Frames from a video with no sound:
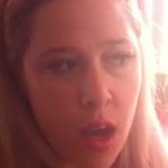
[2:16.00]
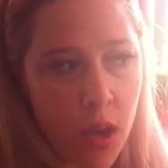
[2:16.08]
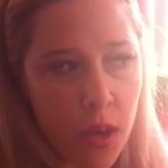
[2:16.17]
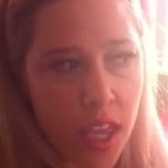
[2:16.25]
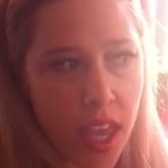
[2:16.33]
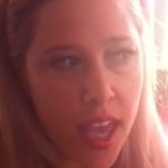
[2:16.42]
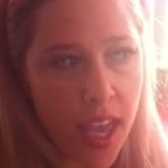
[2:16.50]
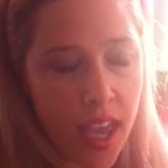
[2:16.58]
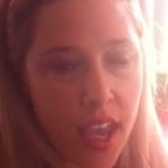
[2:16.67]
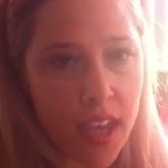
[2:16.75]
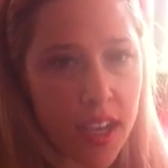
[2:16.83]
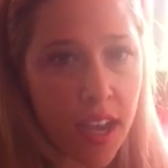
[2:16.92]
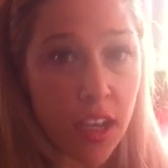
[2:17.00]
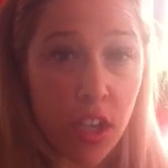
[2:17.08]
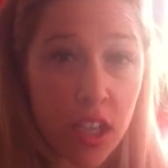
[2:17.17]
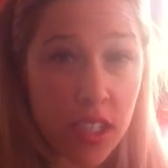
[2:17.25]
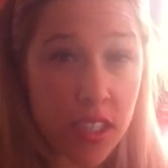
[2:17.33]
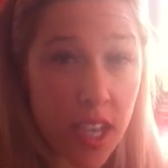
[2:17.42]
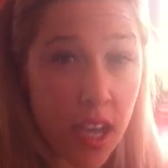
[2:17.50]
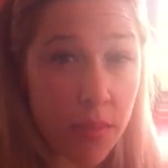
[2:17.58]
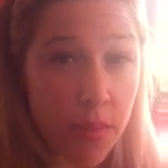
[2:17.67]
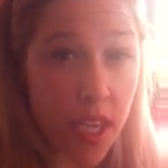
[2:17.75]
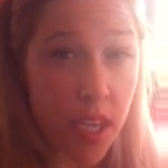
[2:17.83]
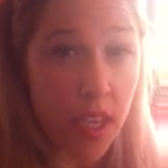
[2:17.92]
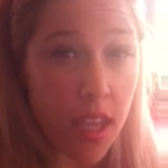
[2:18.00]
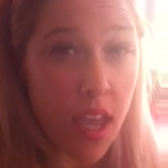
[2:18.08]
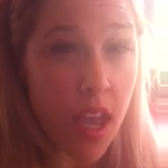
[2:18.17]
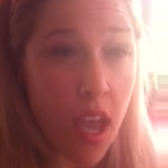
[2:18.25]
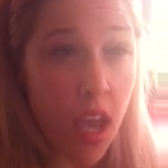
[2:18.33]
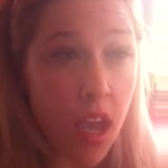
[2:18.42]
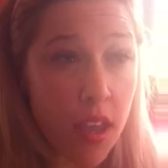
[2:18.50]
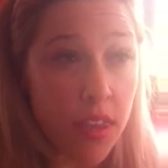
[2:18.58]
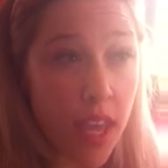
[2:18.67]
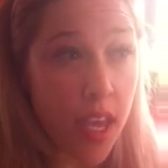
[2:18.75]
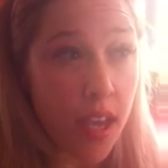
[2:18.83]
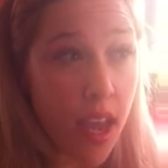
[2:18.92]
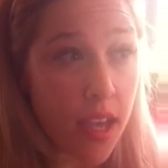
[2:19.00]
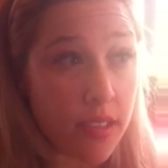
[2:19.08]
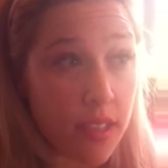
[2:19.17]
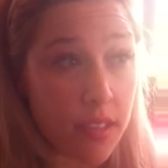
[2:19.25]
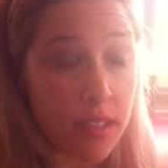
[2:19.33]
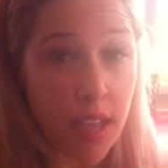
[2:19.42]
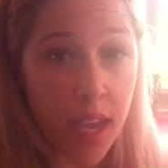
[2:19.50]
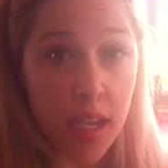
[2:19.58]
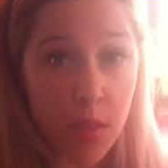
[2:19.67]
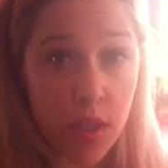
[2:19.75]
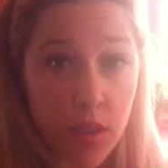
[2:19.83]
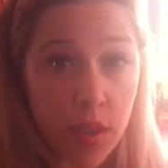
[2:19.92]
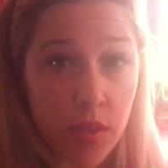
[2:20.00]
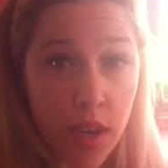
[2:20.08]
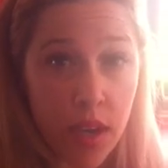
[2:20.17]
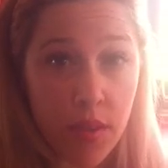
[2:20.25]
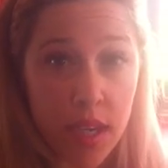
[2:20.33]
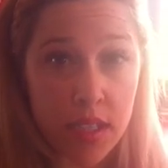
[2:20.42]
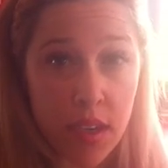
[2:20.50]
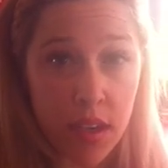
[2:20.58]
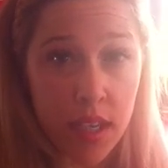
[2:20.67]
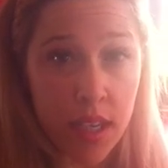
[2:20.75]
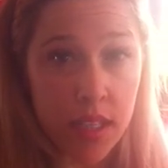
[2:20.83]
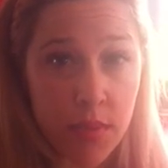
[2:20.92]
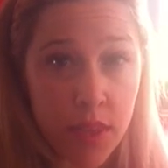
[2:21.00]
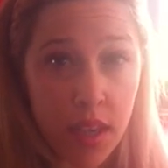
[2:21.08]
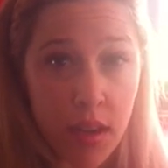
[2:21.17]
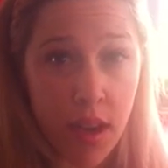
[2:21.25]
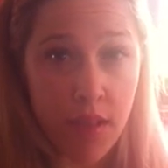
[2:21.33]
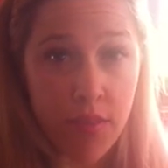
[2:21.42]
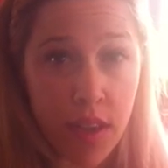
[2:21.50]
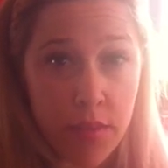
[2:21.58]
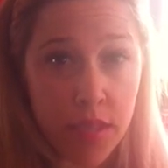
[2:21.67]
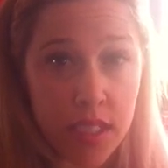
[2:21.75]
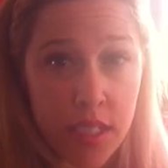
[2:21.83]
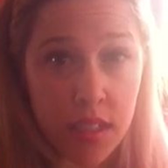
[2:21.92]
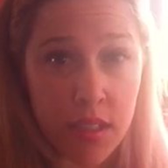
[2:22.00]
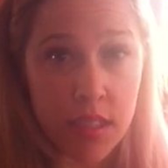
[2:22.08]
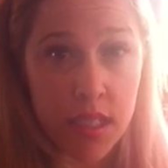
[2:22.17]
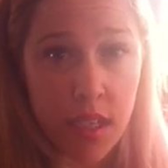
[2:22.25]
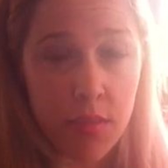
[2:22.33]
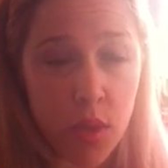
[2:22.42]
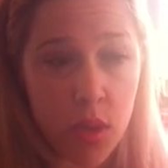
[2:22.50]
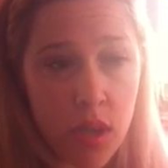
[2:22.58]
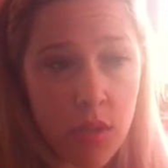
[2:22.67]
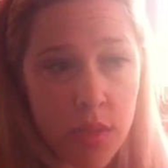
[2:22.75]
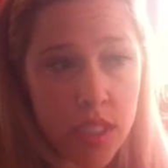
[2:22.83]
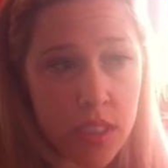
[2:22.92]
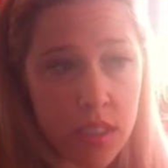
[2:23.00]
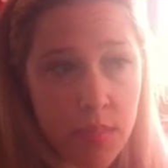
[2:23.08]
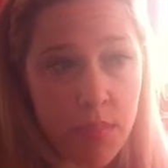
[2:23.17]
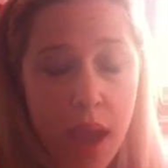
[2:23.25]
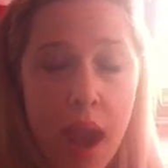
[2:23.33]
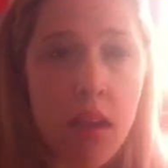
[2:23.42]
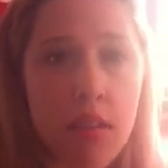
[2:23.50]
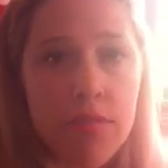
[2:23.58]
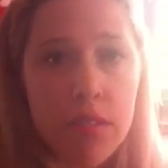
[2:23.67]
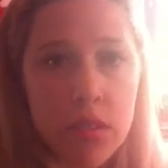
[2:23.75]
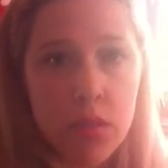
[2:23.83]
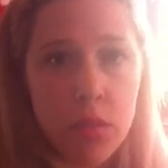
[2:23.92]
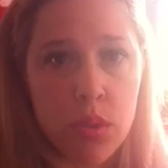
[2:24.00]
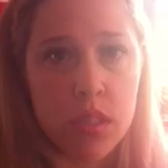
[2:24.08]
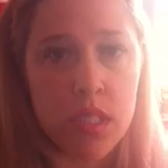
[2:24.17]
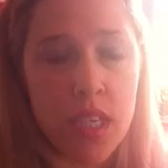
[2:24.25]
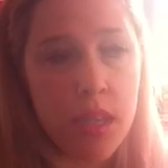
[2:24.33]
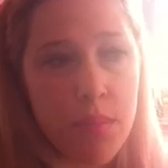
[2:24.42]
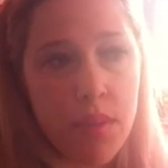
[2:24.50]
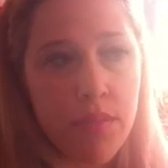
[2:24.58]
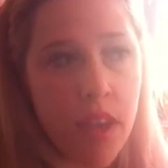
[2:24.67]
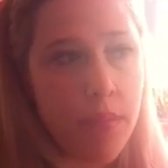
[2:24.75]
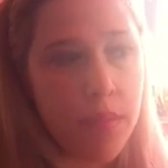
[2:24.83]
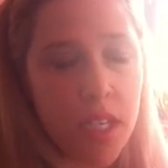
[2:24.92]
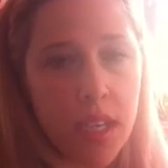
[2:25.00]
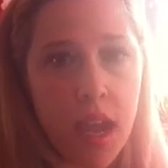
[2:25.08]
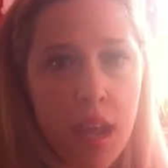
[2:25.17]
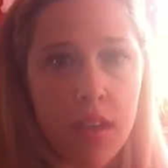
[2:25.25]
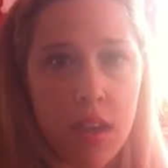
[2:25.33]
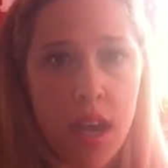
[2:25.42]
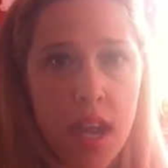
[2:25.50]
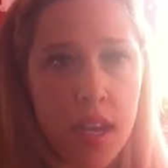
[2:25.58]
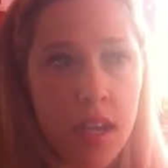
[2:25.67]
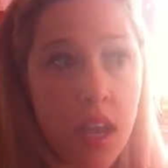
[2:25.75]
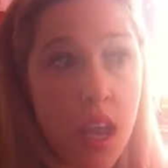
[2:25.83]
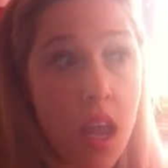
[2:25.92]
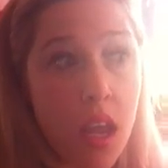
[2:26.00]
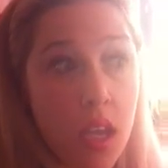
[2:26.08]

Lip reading: Okay, now you're going to tell me that as a society we're doing great raising our kids when they don't have family dinners anymore, which is a powerful tool to keep your family together and,